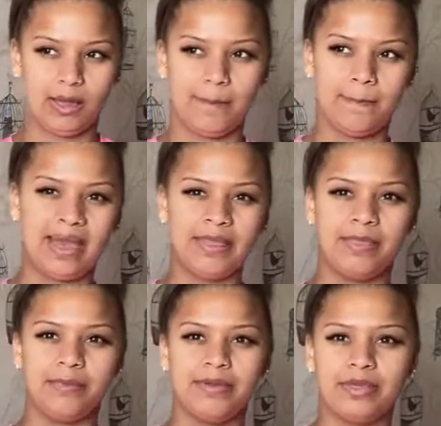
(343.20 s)

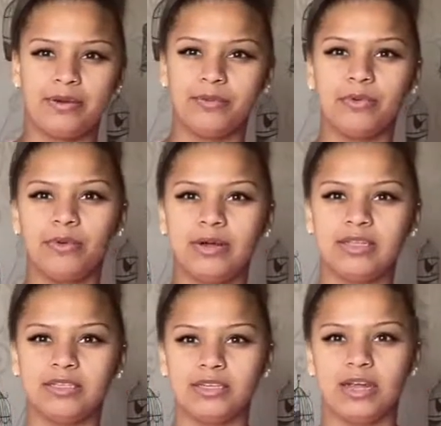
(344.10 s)
men, but they were more
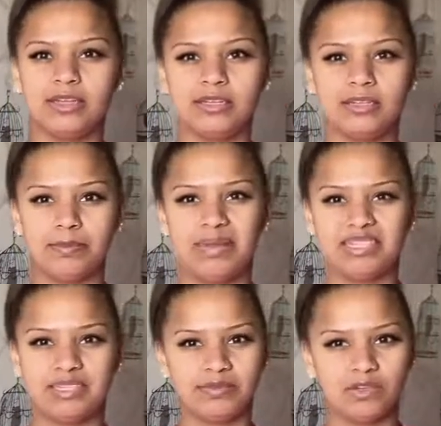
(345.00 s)
into like the
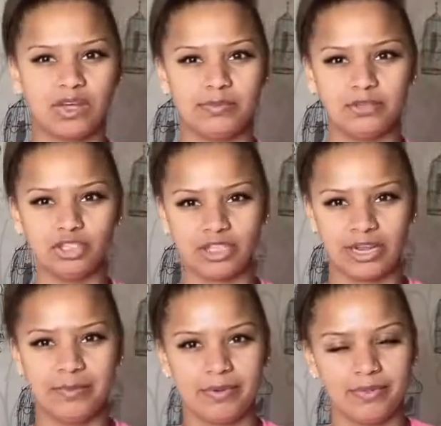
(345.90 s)
submissive type of
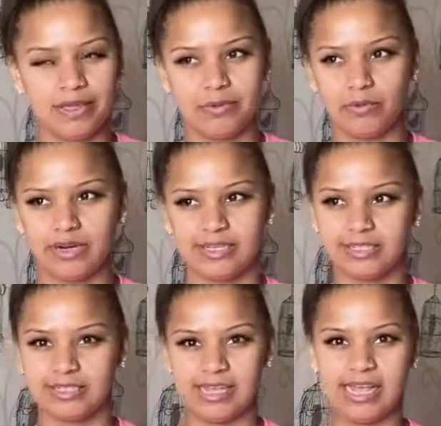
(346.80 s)
shit, but they wanted
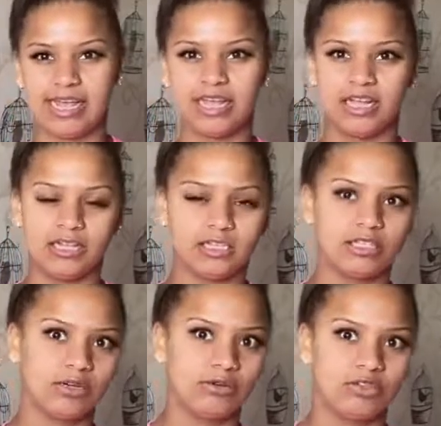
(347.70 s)
to see the
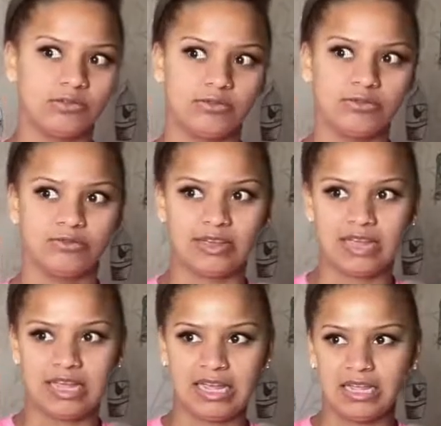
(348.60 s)
soles of your
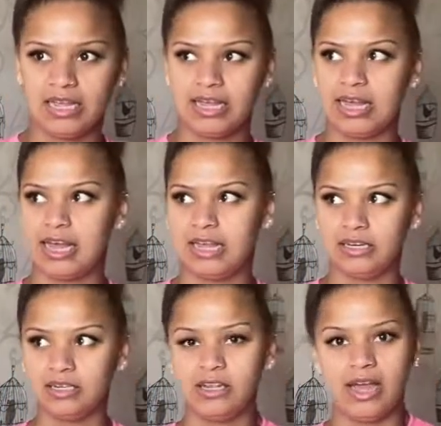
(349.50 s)
feet
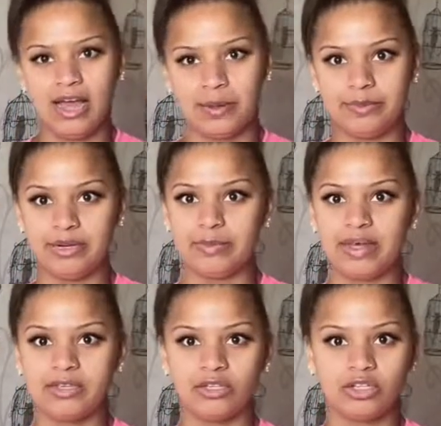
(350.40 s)
and how many
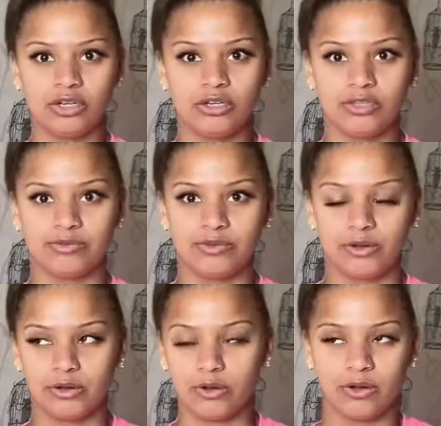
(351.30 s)
pairs of shoes have you
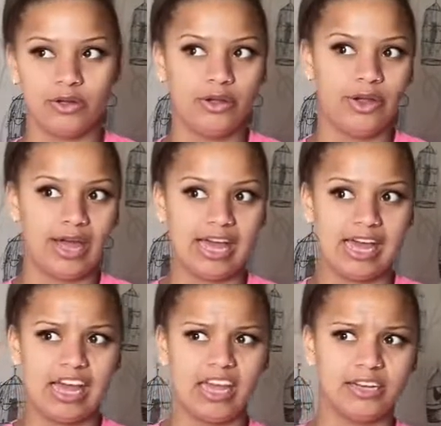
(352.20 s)
got
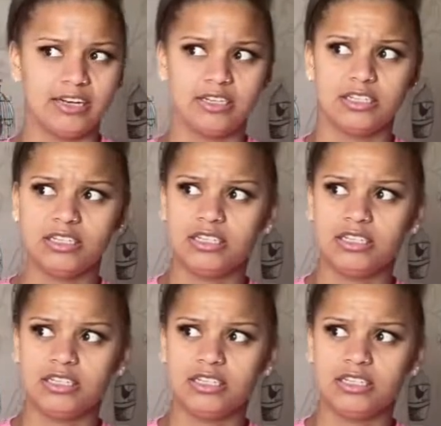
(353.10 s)
and